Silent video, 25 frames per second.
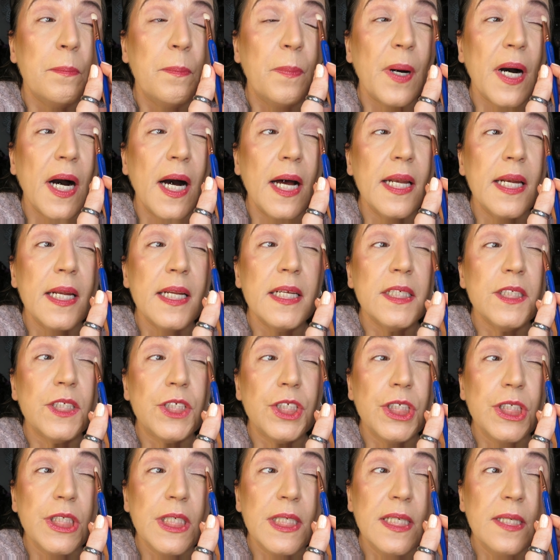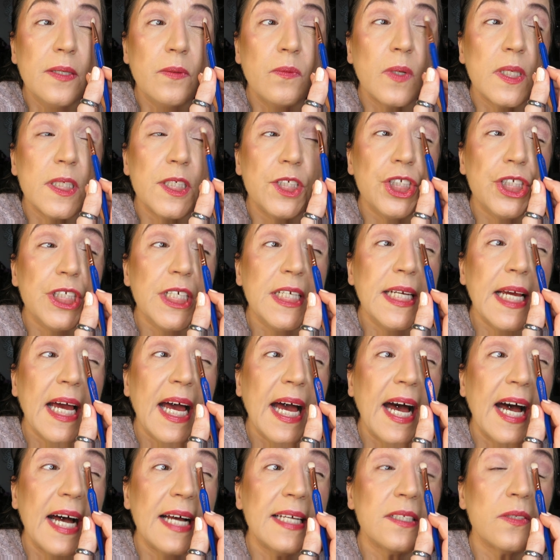But what she
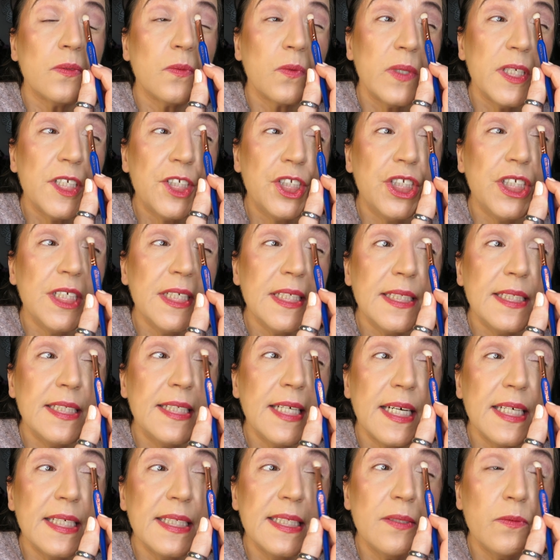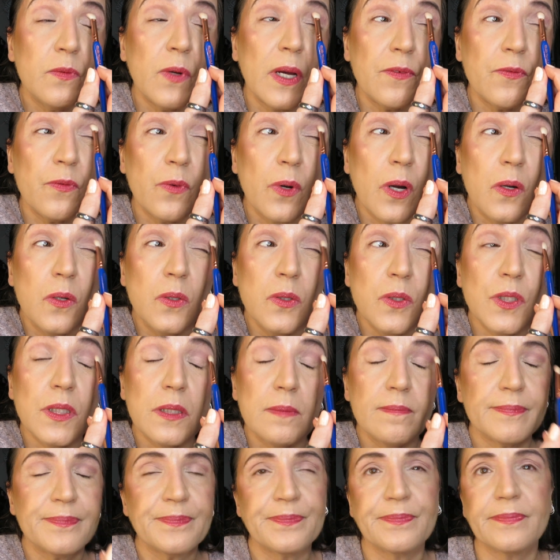has, when Rose,